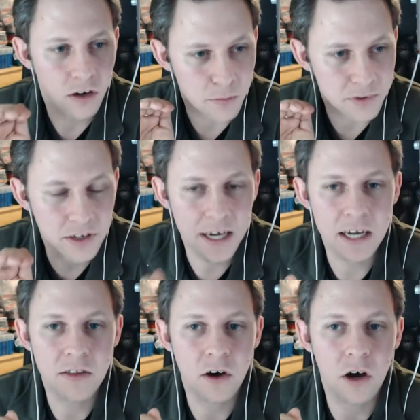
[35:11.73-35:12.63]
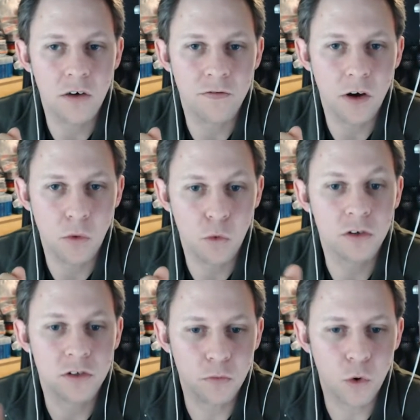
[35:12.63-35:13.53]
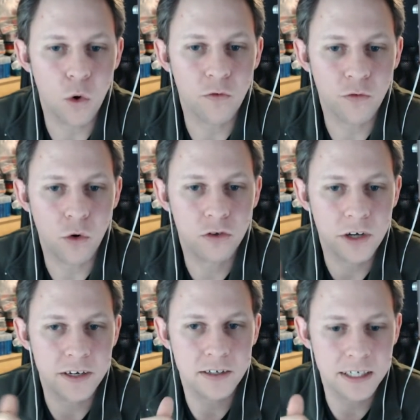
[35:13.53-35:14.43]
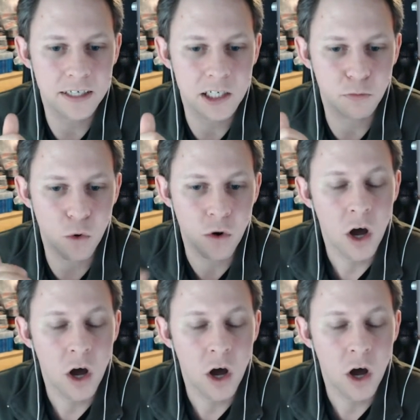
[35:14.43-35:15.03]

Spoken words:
I'm saying that I want support for Genesis accessible.